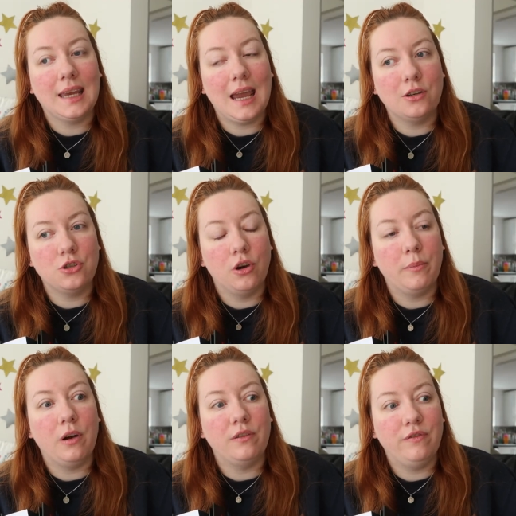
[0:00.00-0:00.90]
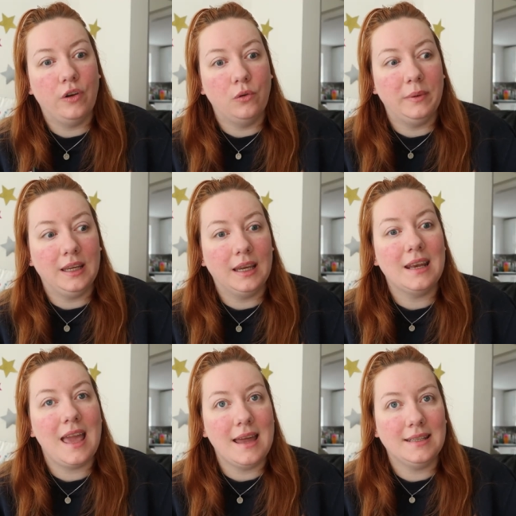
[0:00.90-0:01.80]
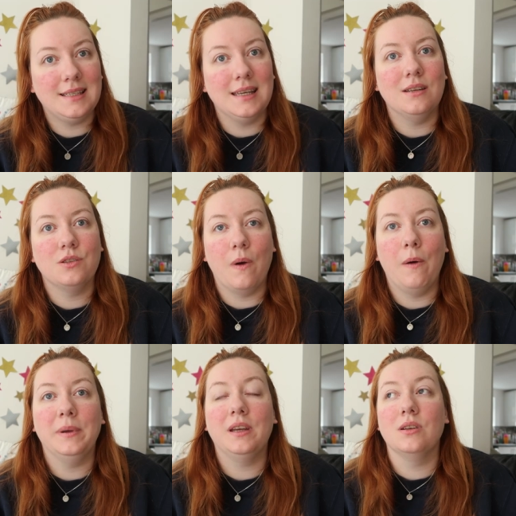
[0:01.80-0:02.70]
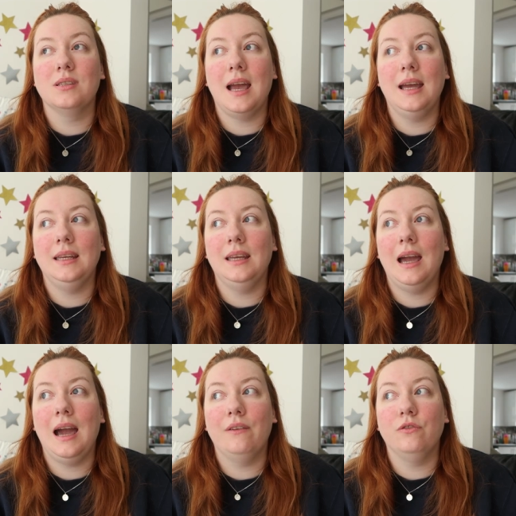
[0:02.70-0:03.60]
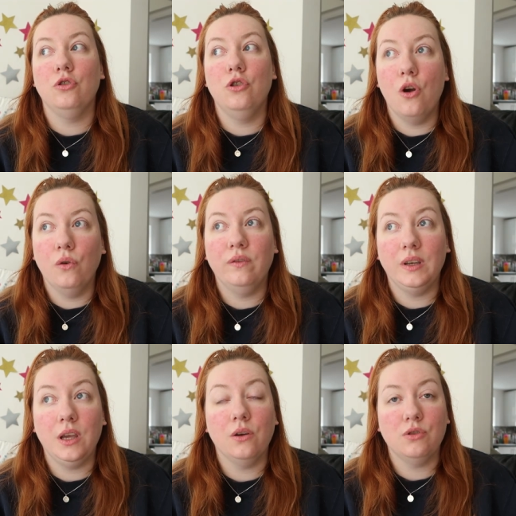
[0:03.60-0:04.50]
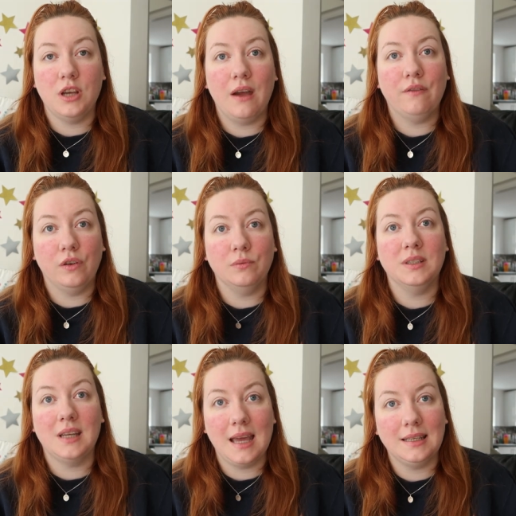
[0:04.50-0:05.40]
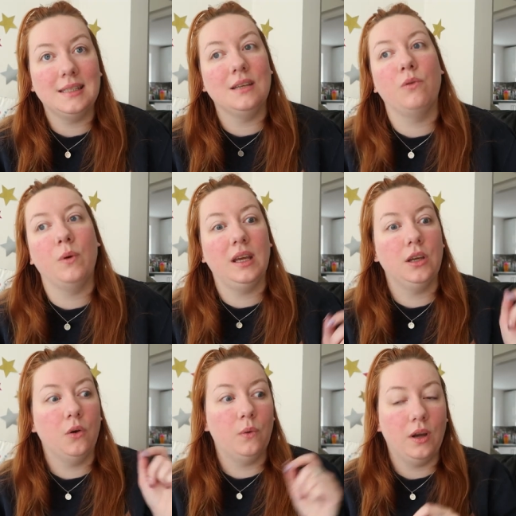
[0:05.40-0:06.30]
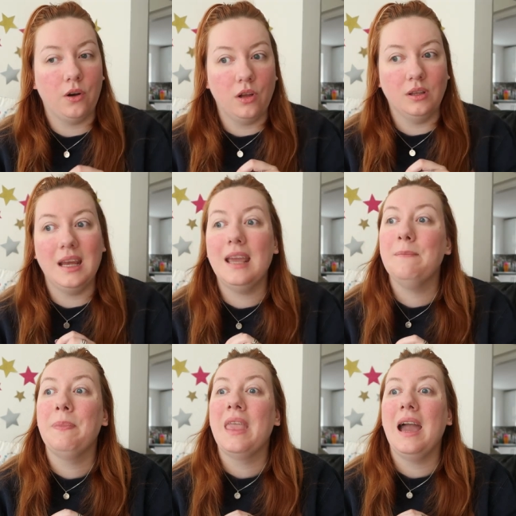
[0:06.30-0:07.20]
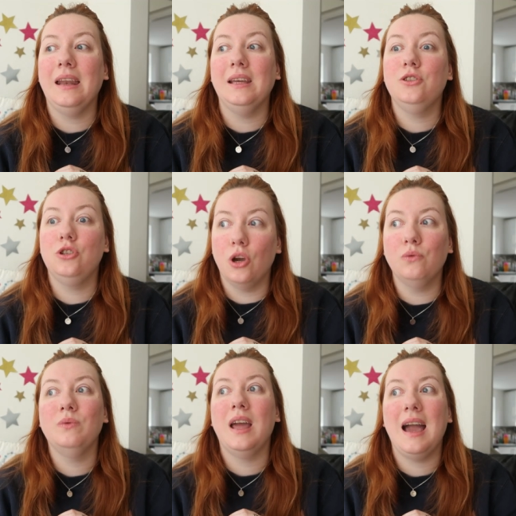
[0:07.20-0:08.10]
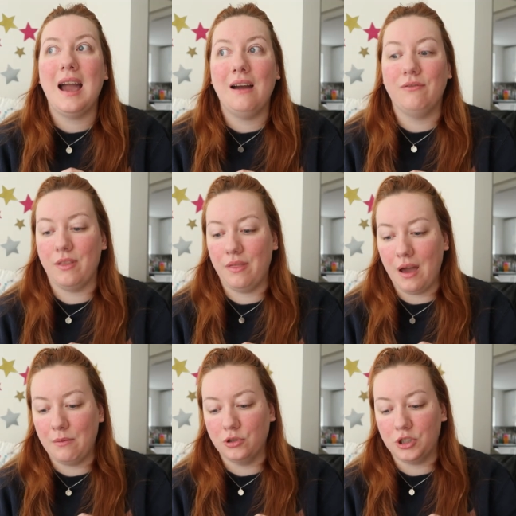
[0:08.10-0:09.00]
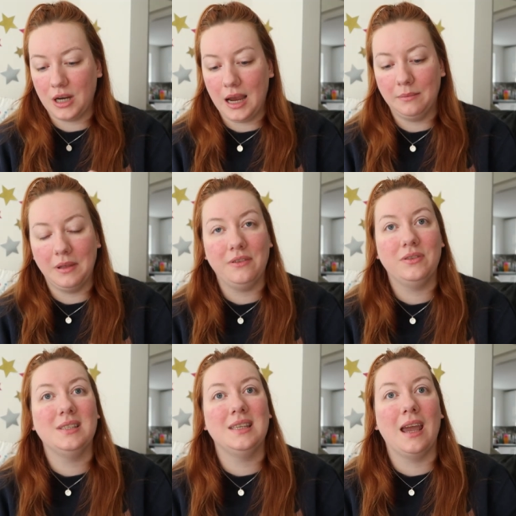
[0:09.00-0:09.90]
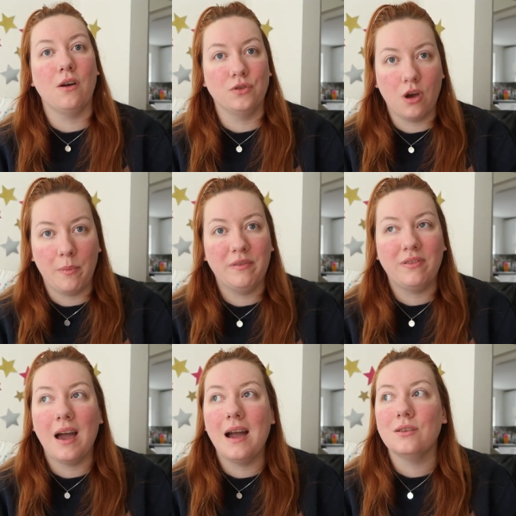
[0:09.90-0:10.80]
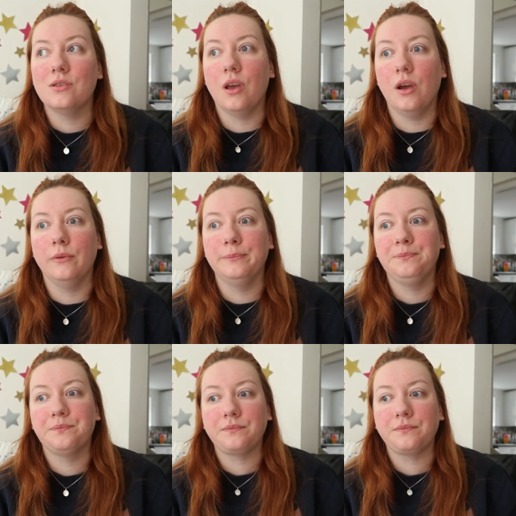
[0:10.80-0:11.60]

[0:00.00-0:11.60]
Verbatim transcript: to catch up on filming and editing as well because I have no videos yet filmed and edited for when I go away on holiday, and I don't have that much time left to get on top of that. So